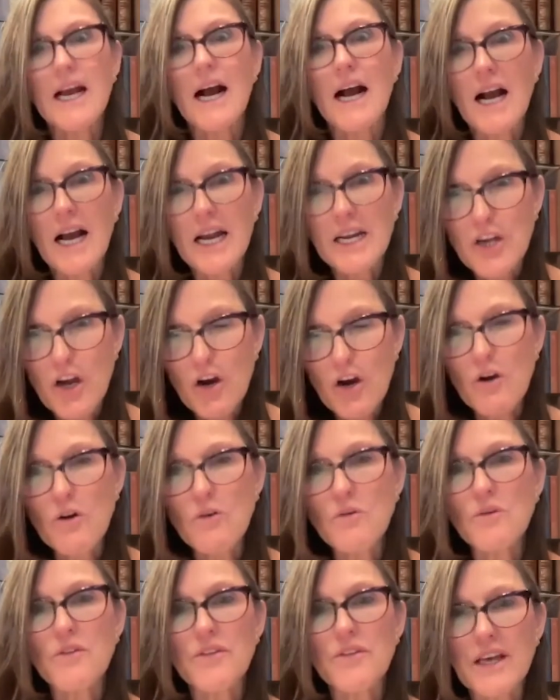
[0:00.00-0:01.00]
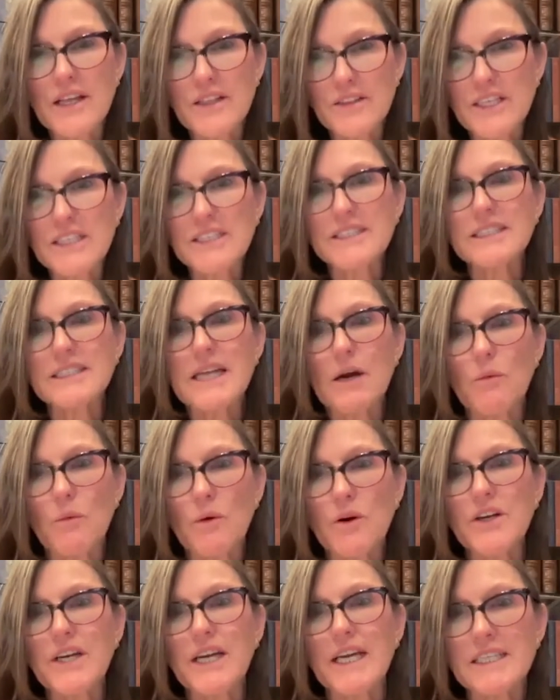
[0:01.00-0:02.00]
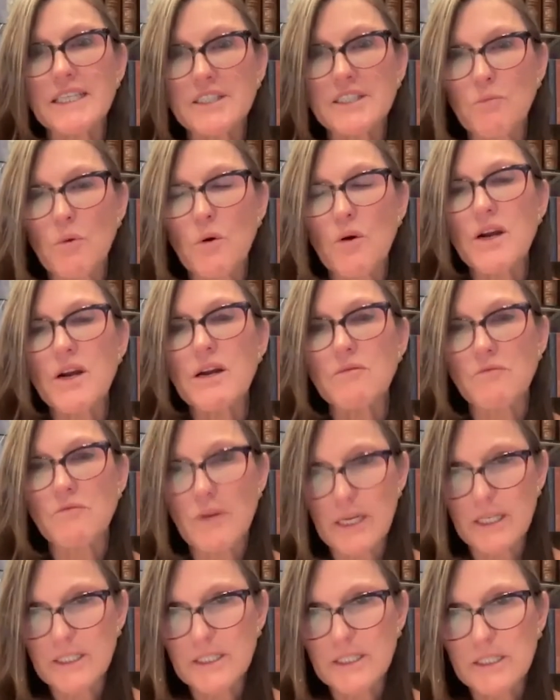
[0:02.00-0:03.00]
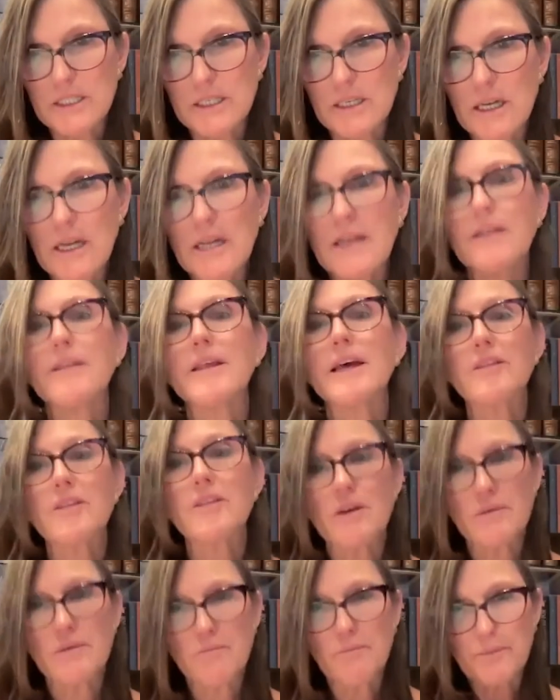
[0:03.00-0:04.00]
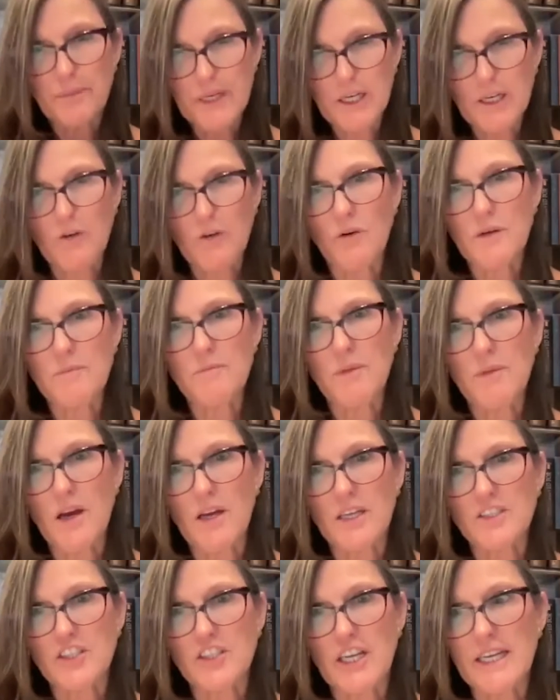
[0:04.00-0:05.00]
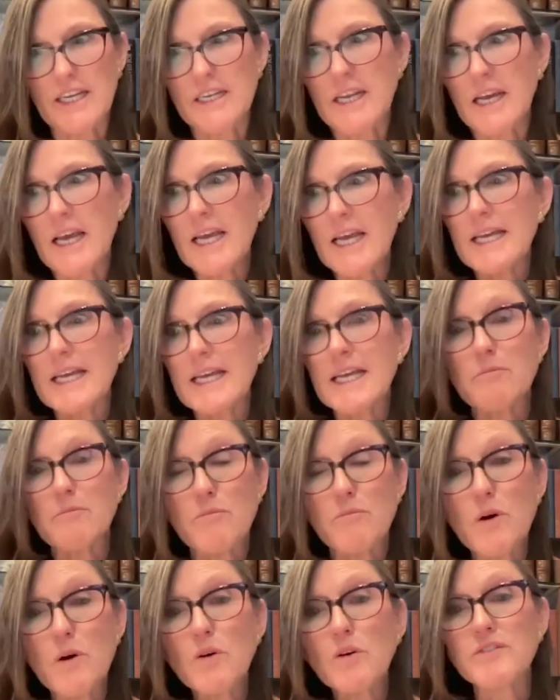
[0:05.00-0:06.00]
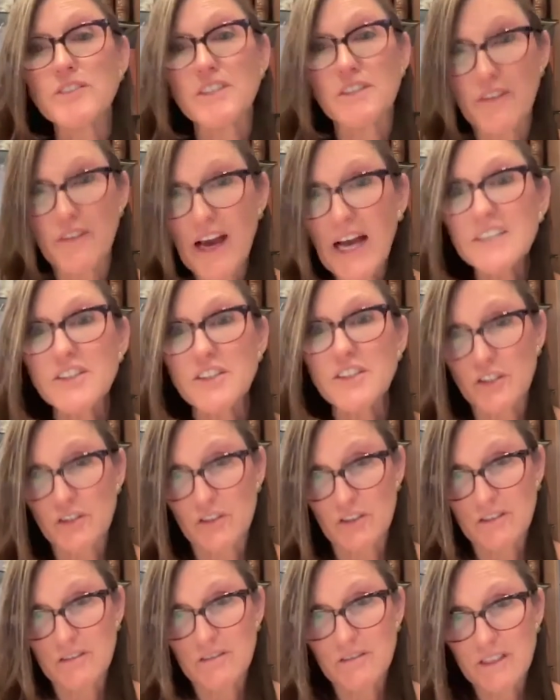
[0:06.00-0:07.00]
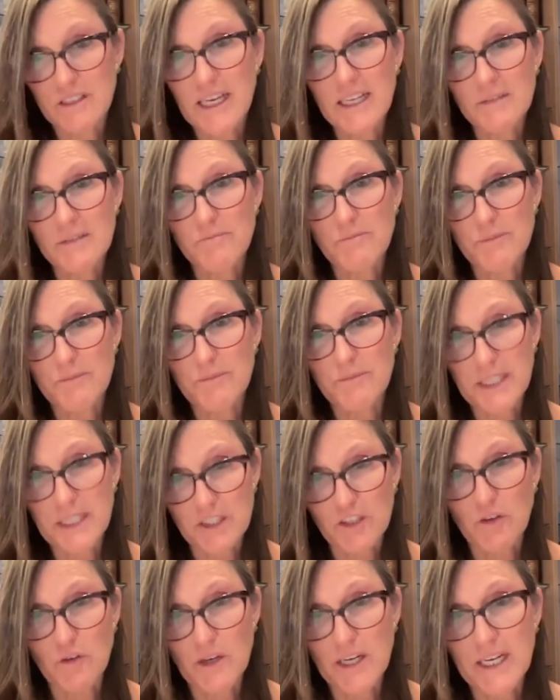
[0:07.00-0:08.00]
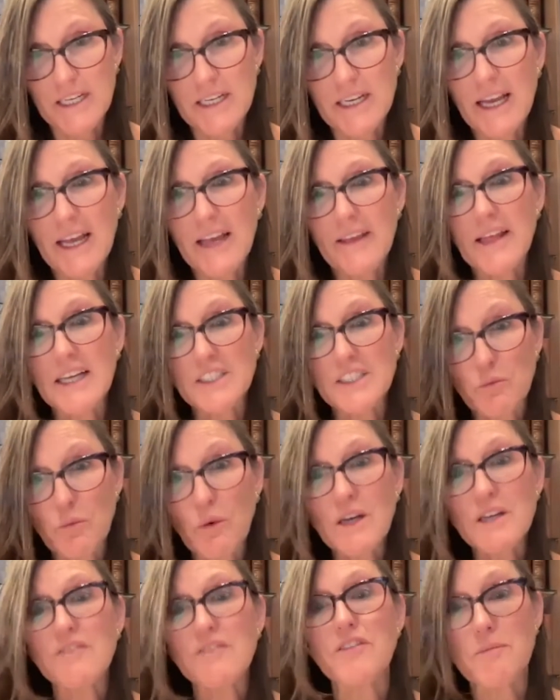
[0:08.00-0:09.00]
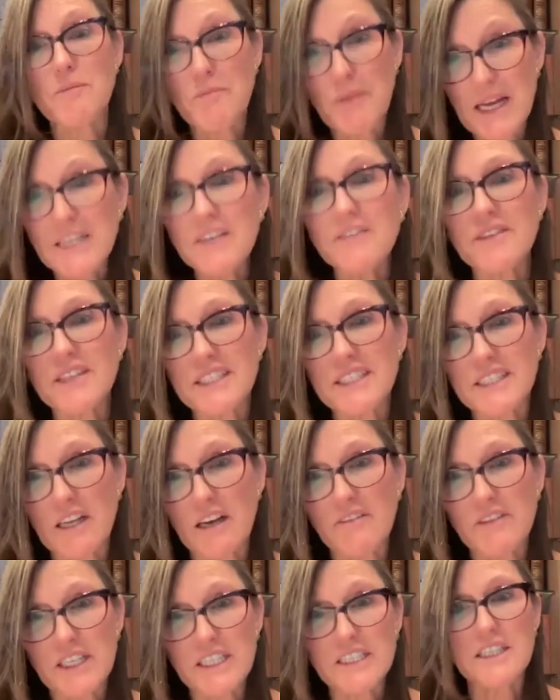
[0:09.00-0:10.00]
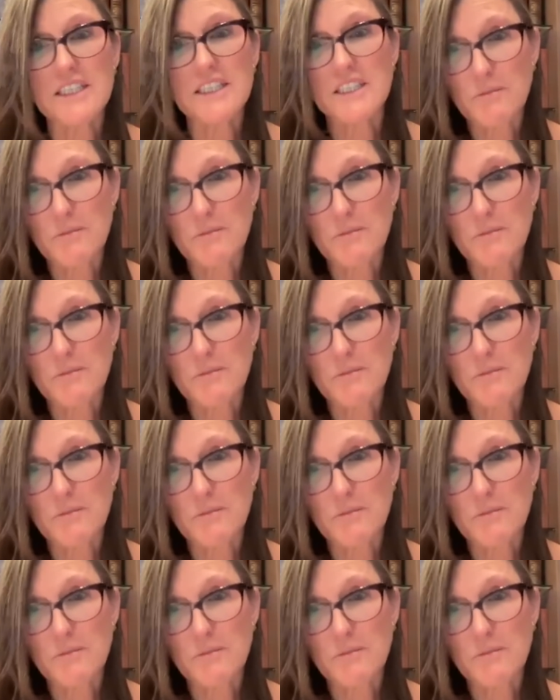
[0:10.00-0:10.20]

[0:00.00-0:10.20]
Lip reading: I know that this network is more at risk than the Bitcoin blockchain. It moves faster than Bitcoin. That's one of the benefits of it,